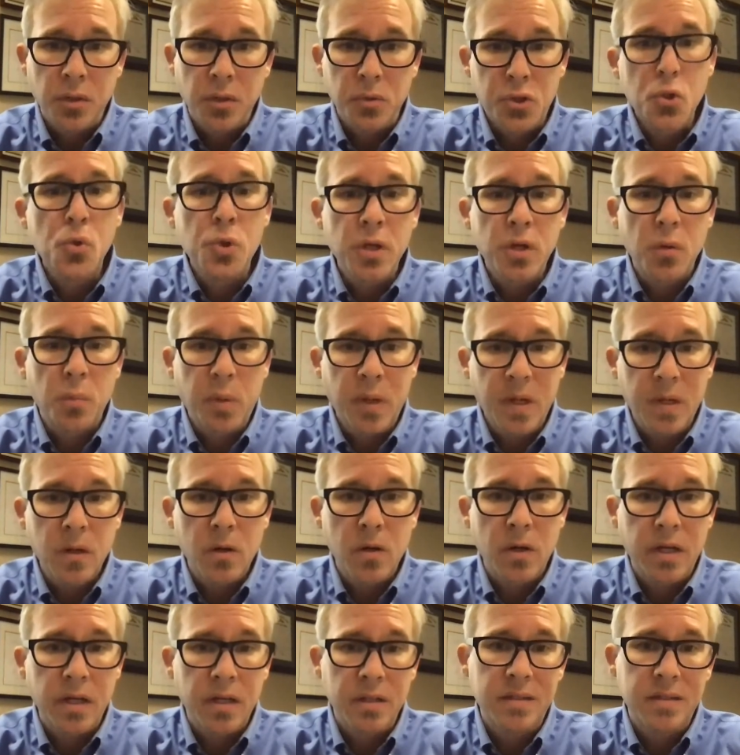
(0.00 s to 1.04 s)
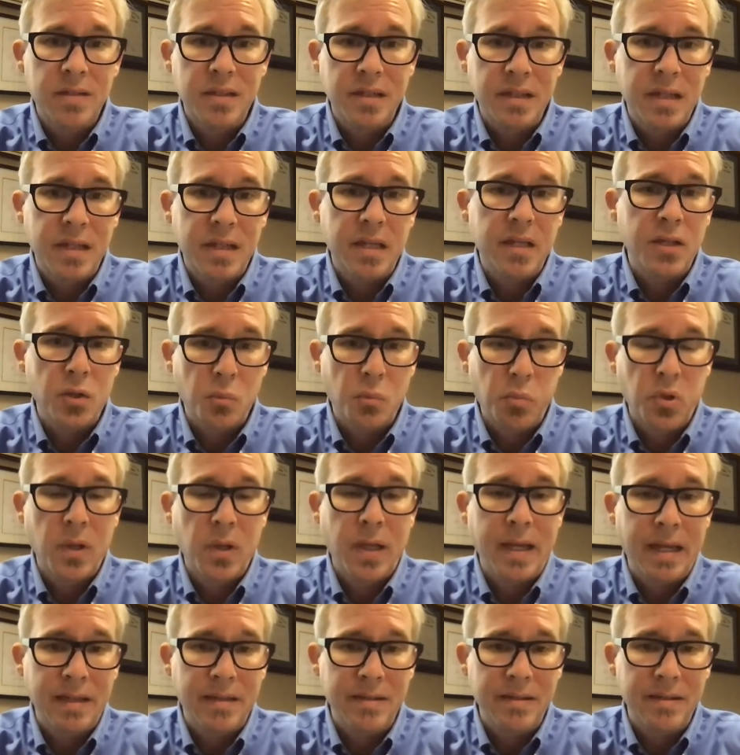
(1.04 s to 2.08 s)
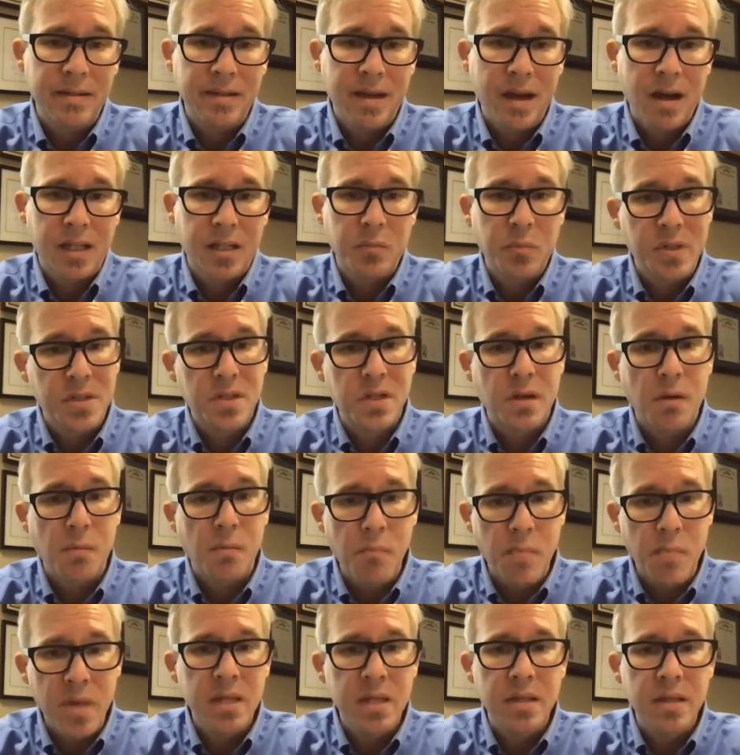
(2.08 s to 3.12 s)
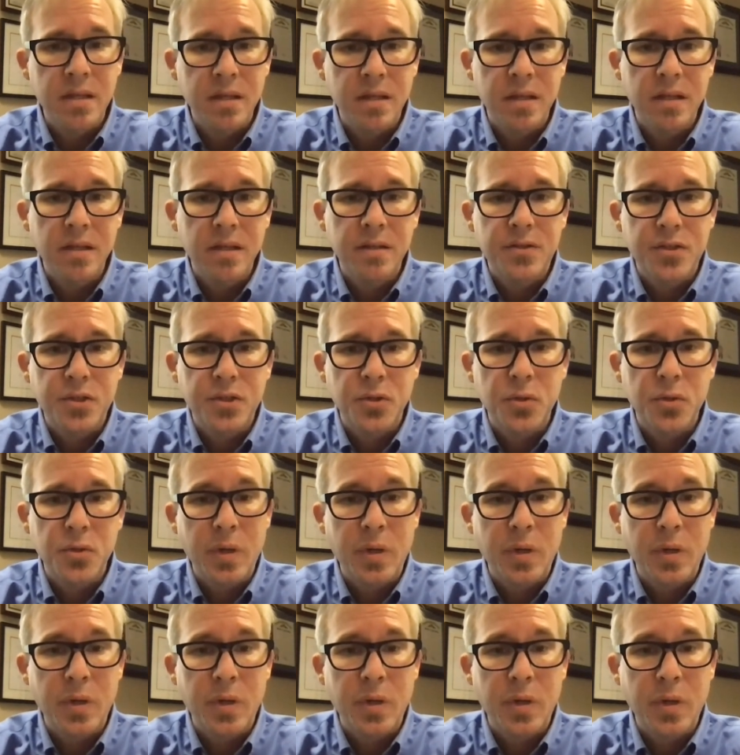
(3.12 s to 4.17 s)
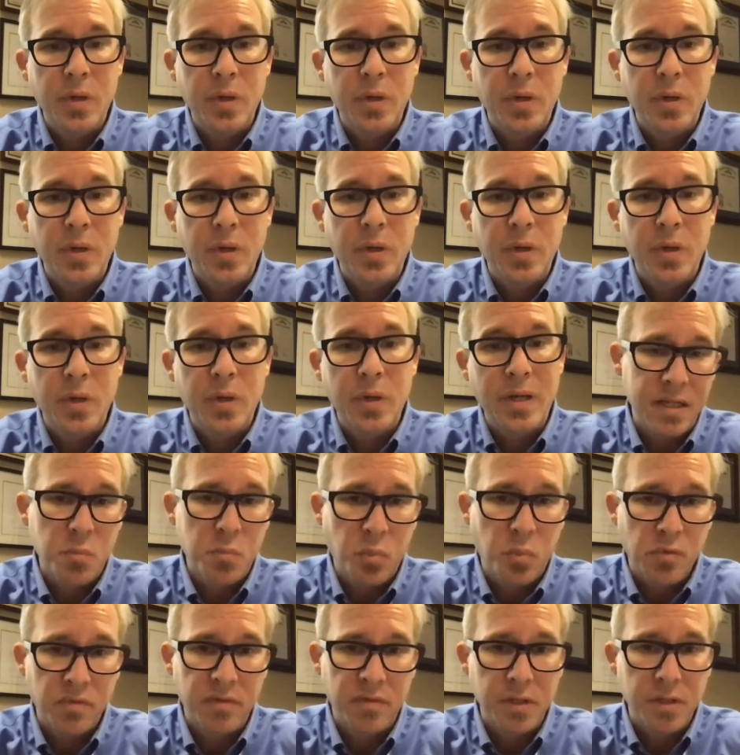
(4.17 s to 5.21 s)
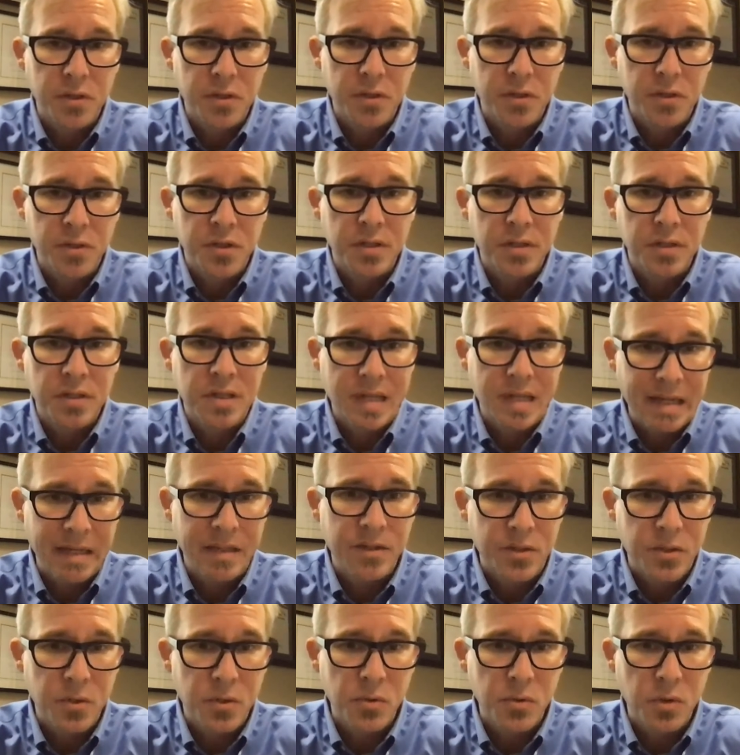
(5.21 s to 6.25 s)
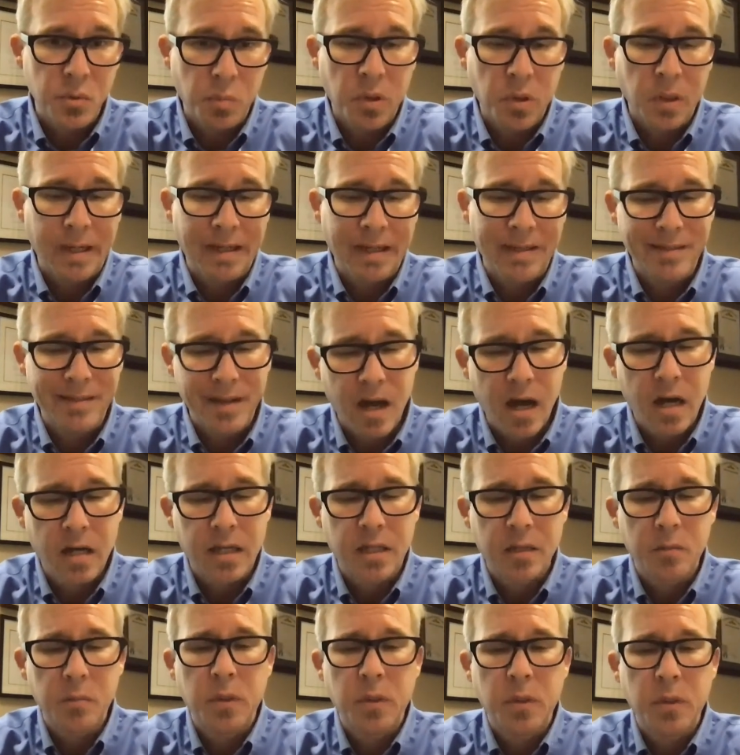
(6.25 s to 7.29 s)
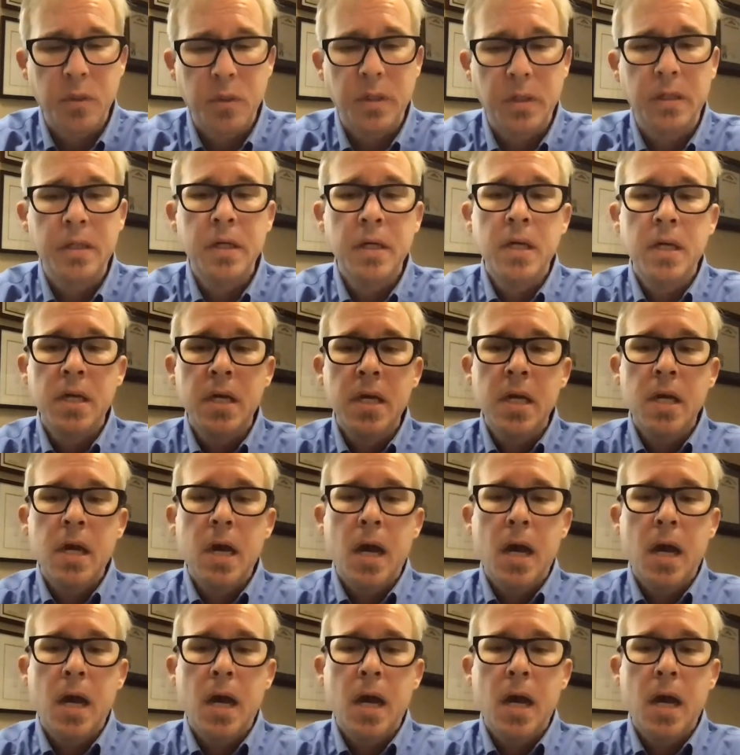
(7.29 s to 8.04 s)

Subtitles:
2-year period to get your plan documents amended to incorporate these provisions into the plan document.